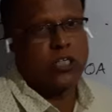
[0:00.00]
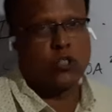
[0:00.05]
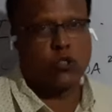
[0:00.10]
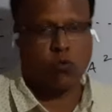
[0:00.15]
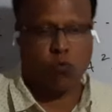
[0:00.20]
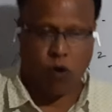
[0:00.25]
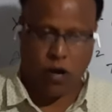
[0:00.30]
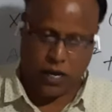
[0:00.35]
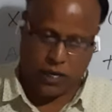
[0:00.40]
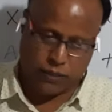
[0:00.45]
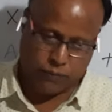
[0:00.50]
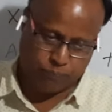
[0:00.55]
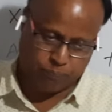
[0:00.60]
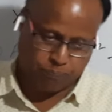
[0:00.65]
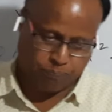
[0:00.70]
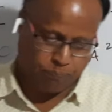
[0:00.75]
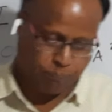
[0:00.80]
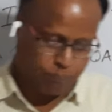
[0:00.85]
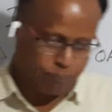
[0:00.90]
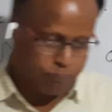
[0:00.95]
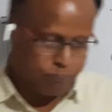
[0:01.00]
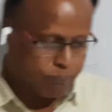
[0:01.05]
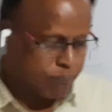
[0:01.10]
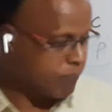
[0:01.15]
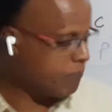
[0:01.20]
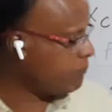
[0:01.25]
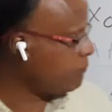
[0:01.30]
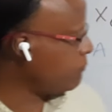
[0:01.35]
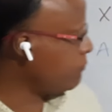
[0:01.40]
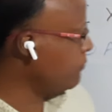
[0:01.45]
square.
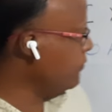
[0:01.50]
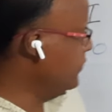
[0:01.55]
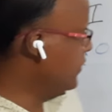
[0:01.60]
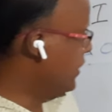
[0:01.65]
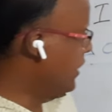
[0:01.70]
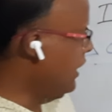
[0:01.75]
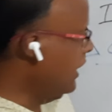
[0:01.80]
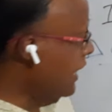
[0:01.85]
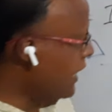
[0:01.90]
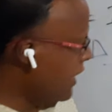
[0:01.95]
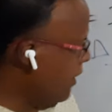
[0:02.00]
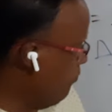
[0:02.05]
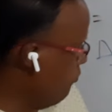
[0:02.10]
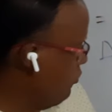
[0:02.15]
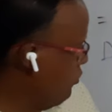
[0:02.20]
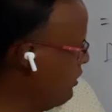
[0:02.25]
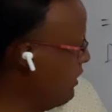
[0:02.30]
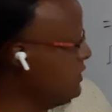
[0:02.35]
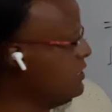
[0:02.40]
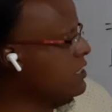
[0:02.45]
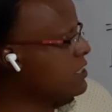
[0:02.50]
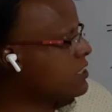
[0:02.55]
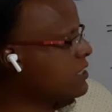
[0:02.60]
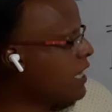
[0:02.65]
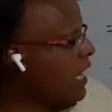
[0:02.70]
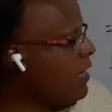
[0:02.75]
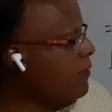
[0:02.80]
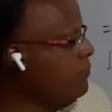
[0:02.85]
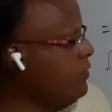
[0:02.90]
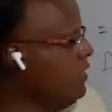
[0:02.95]
Clear up to this
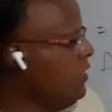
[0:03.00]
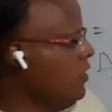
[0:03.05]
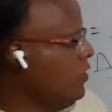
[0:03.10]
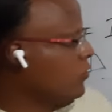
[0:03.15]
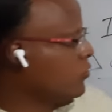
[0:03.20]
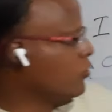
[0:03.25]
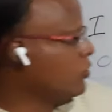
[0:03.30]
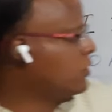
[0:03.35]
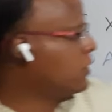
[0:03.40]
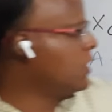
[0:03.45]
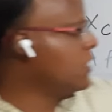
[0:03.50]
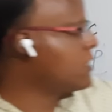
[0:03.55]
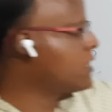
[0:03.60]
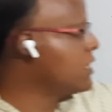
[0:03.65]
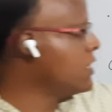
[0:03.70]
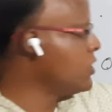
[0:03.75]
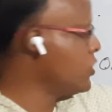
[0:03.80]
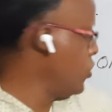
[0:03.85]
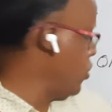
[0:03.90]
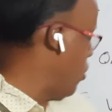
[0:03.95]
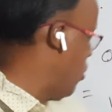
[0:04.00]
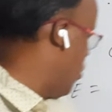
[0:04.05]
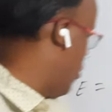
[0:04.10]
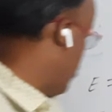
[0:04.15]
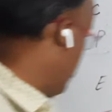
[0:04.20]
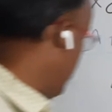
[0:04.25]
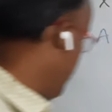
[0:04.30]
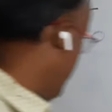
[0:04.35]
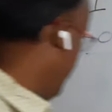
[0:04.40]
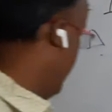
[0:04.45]
step? So this is
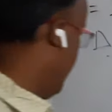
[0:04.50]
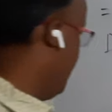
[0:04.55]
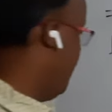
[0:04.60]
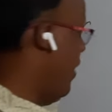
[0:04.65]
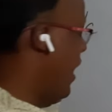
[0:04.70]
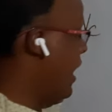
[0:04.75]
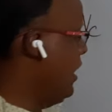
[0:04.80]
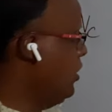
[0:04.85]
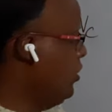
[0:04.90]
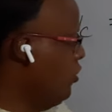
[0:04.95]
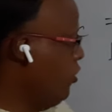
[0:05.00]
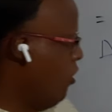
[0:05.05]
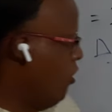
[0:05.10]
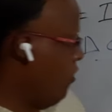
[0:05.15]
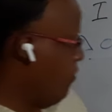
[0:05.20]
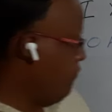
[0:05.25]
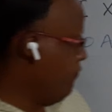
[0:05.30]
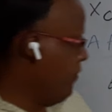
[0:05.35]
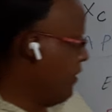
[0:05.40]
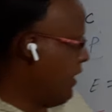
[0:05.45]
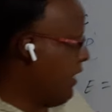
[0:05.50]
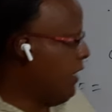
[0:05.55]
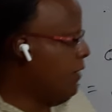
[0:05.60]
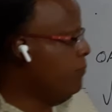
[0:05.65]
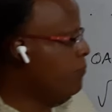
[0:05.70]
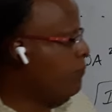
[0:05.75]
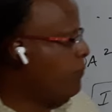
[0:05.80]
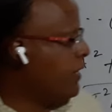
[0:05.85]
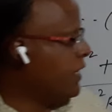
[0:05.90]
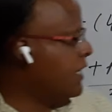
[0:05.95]
your value of
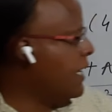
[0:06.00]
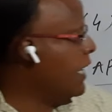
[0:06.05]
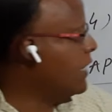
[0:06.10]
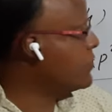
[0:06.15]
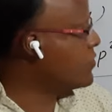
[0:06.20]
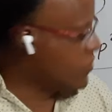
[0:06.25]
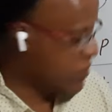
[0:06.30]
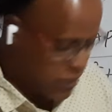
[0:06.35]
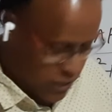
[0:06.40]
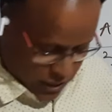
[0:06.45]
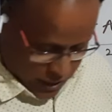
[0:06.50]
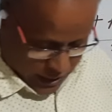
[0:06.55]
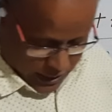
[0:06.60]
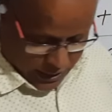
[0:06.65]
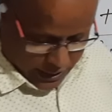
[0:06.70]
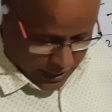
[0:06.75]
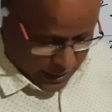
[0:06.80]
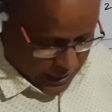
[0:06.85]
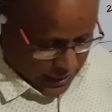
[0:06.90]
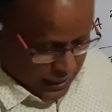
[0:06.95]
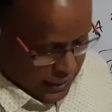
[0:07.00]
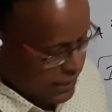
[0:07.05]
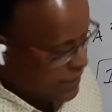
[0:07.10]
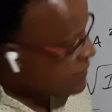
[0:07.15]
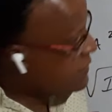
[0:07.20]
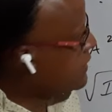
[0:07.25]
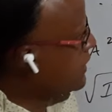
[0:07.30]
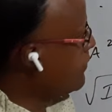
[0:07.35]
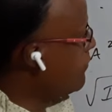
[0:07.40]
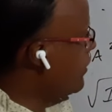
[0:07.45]
impedance. E
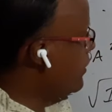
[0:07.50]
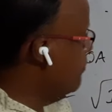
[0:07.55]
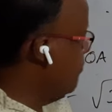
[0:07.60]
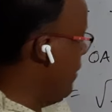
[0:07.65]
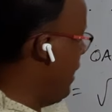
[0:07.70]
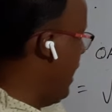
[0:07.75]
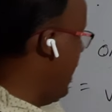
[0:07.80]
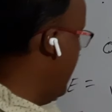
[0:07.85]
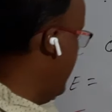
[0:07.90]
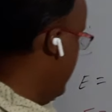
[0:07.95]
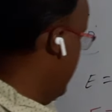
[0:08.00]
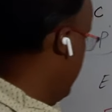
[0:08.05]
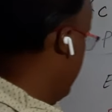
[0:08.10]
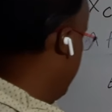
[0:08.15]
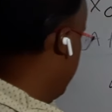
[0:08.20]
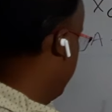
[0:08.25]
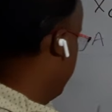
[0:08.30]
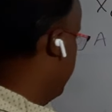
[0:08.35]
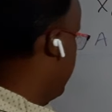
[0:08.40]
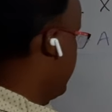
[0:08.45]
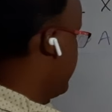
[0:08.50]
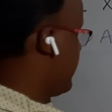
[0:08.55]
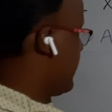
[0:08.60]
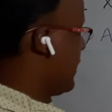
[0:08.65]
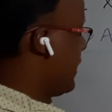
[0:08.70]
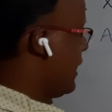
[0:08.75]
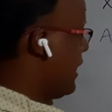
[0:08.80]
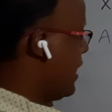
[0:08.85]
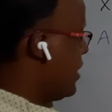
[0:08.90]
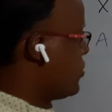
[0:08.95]
is given by this
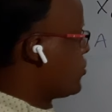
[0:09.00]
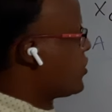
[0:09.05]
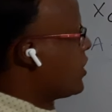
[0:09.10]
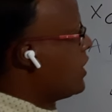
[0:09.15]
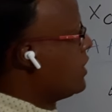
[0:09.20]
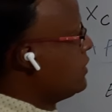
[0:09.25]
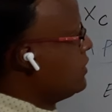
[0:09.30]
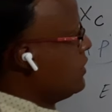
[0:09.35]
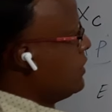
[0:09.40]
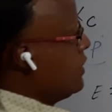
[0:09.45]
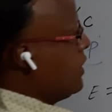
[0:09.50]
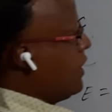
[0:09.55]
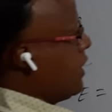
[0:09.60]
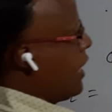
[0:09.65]
relation